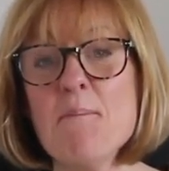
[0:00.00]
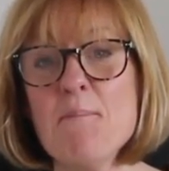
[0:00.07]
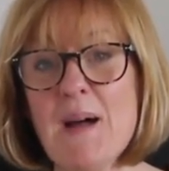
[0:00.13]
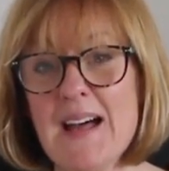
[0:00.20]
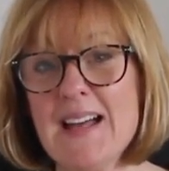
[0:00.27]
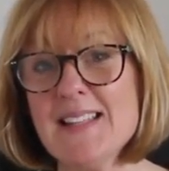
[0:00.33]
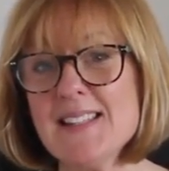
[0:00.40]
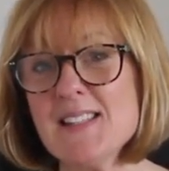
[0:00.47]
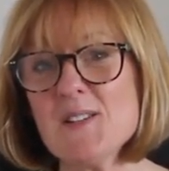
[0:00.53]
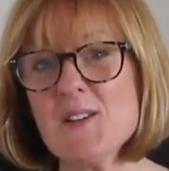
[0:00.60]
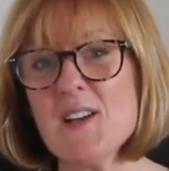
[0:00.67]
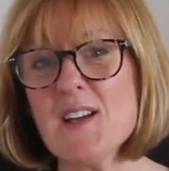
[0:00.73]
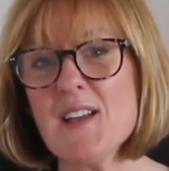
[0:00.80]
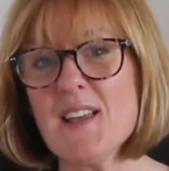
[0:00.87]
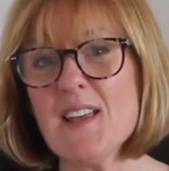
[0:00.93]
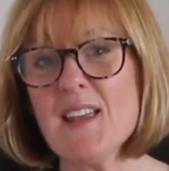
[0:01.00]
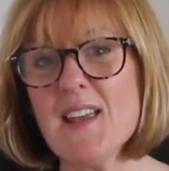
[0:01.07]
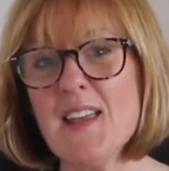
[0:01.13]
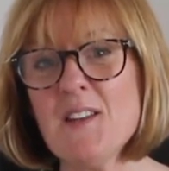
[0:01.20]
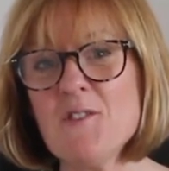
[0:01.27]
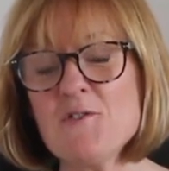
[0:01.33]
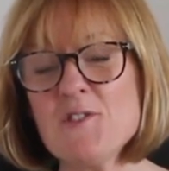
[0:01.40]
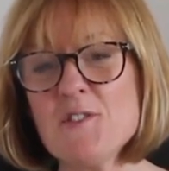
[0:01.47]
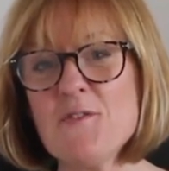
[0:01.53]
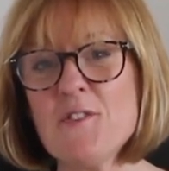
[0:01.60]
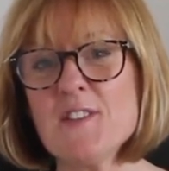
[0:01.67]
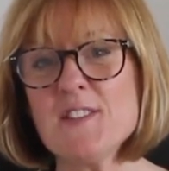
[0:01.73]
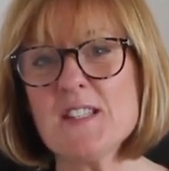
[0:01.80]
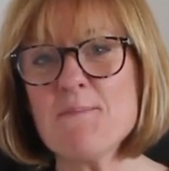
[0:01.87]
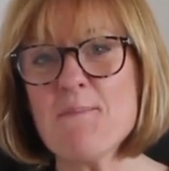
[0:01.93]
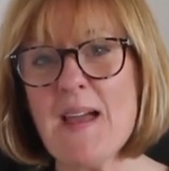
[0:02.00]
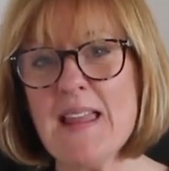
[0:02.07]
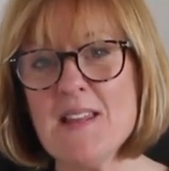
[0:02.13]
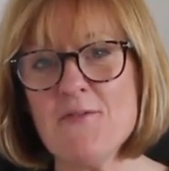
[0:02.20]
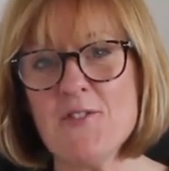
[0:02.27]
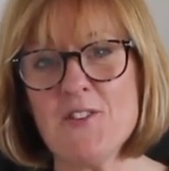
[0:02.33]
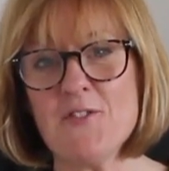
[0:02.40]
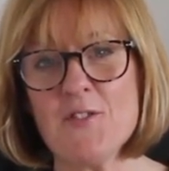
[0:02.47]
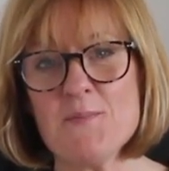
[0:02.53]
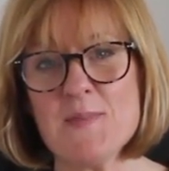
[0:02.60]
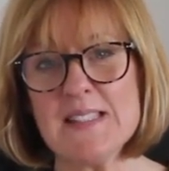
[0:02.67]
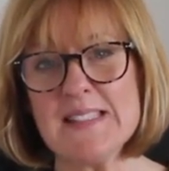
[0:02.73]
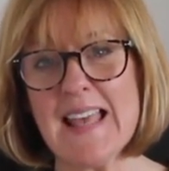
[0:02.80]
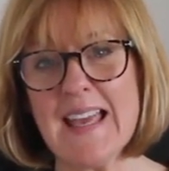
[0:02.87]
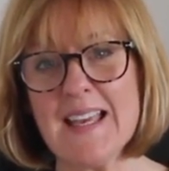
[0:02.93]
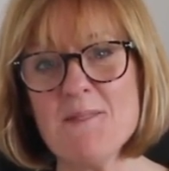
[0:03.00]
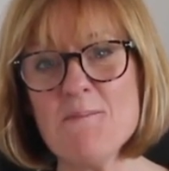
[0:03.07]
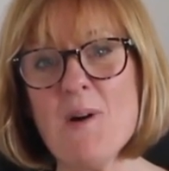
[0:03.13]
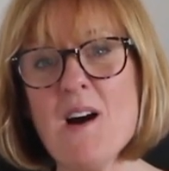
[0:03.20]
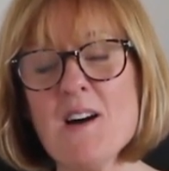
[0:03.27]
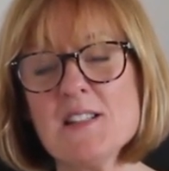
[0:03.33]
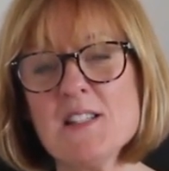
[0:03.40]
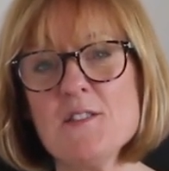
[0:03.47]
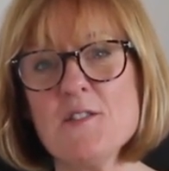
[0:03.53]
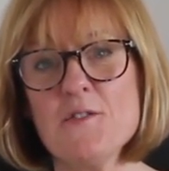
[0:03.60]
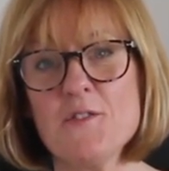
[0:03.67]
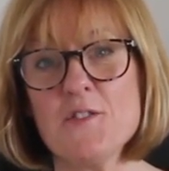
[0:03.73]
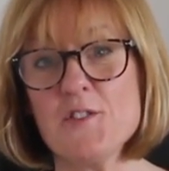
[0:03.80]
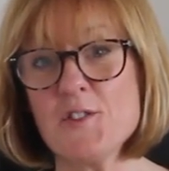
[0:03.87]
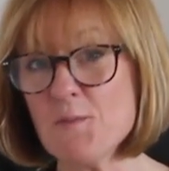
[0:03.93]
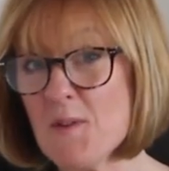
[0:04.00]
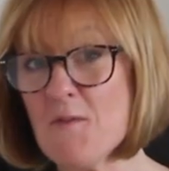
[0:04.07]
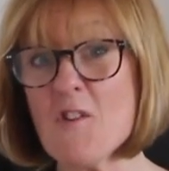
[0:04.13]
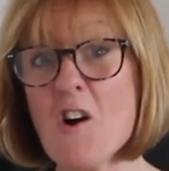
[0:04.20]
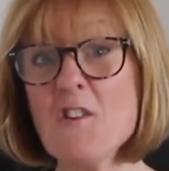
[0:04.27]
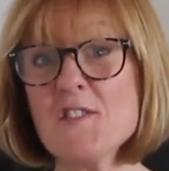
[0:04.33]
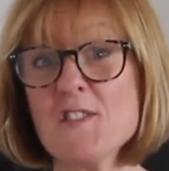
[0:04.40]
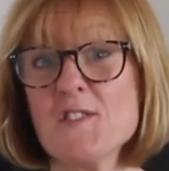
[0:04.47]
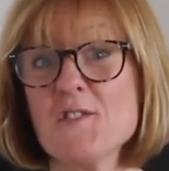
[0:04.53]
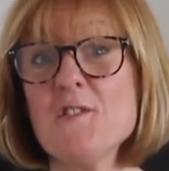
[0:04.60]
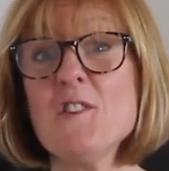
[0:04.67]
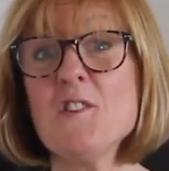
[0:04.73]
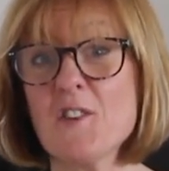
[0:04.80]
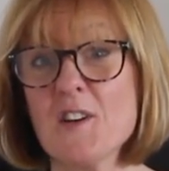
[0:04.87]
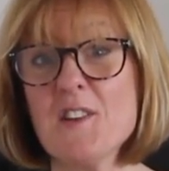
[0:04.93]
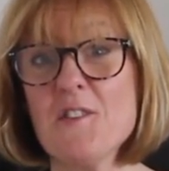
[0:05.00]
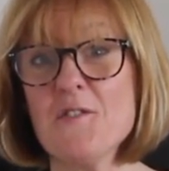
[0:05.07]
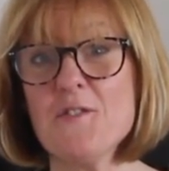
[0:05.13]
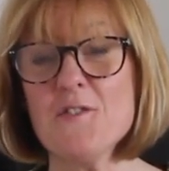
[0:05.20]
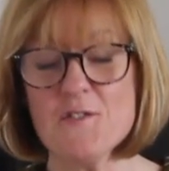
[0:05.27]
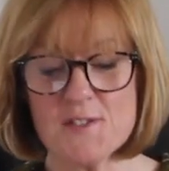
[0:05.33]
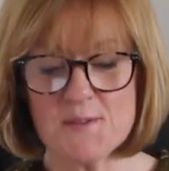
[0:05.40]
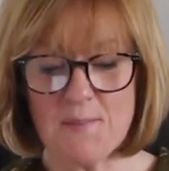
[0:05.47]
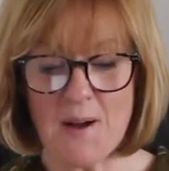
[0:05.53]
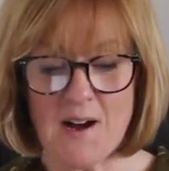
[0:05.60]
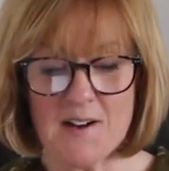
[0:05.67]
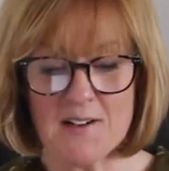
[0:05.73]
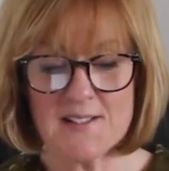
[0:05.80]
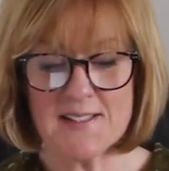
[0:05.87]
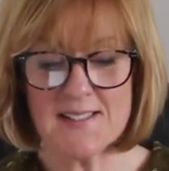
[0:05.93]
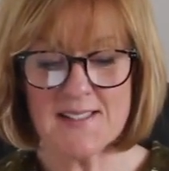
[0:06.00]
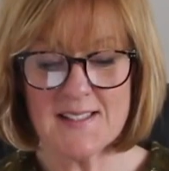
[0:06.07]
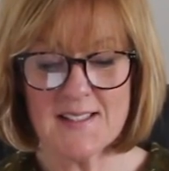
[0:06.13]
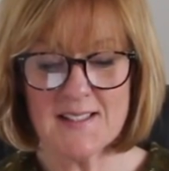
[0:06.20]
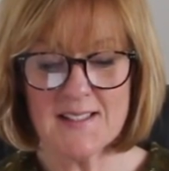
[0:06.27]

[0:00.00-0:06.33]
But in order for us to benefit from the second part of the verse, we've got to look at the first part